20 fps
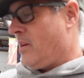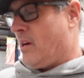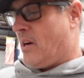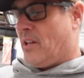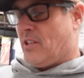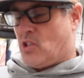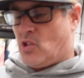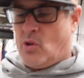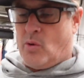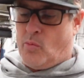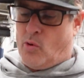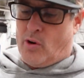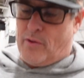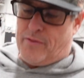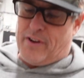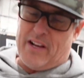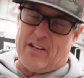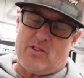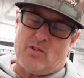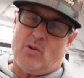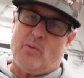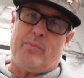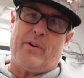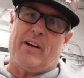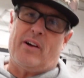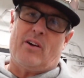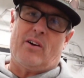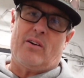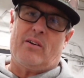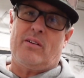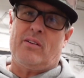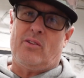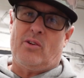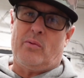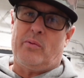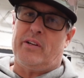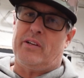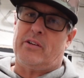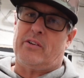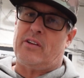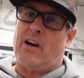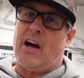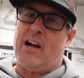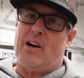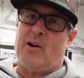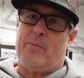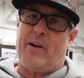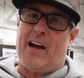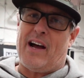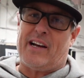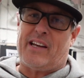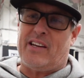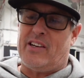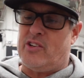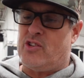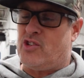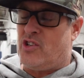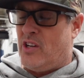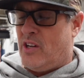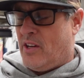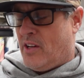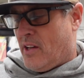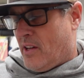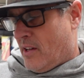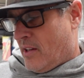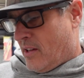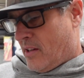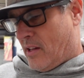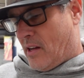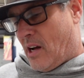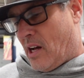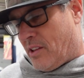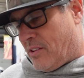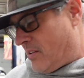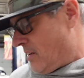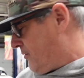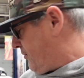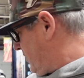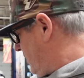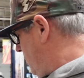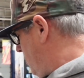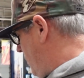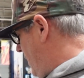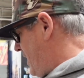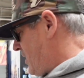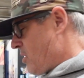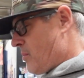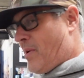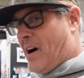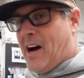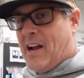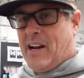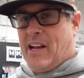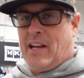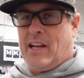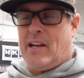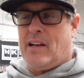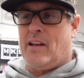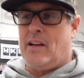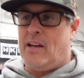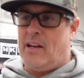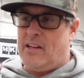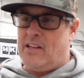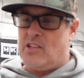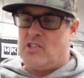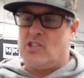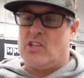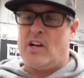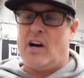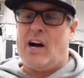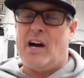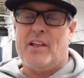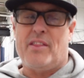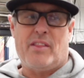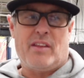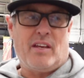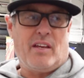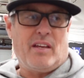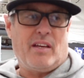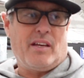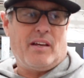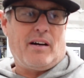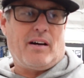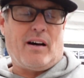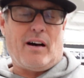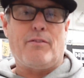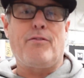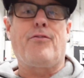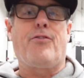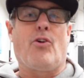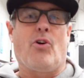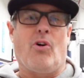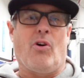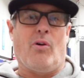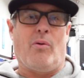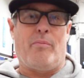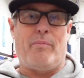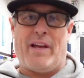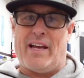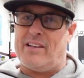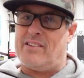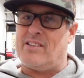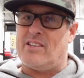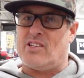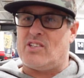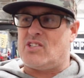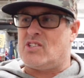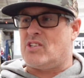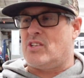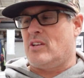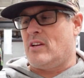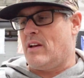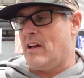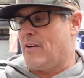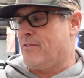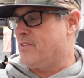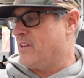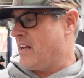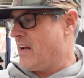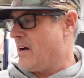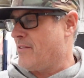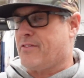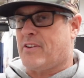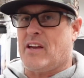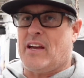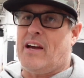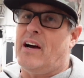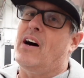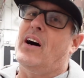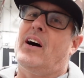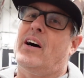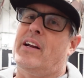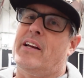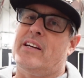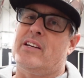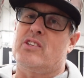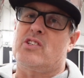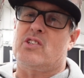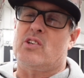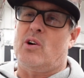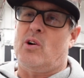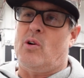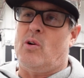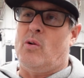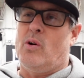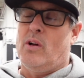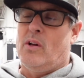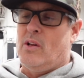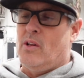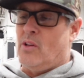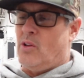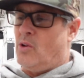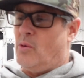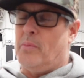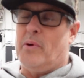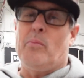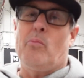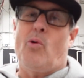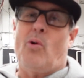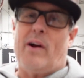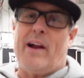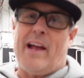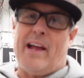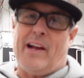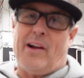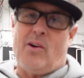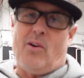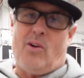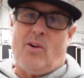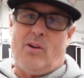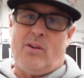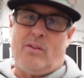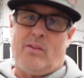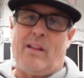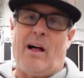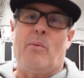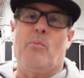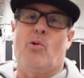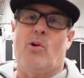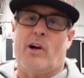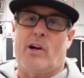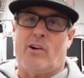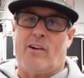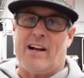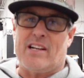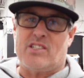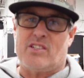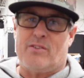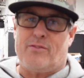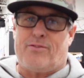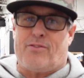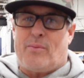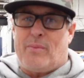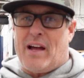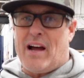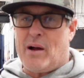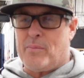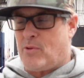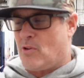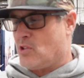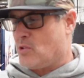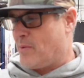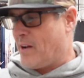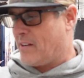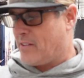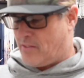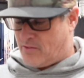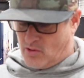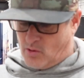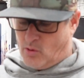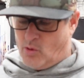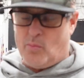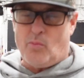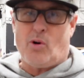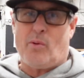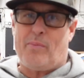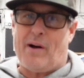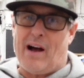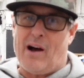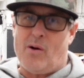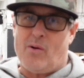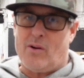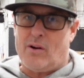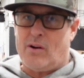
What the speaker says: this is a little more advanced, a little bigger, a little bit of tire package. Definitely a wider body, and it's got the full Mantis FDF kit on it. So a little bit more angle, a lot more aggressive from that perspective. So a little more power,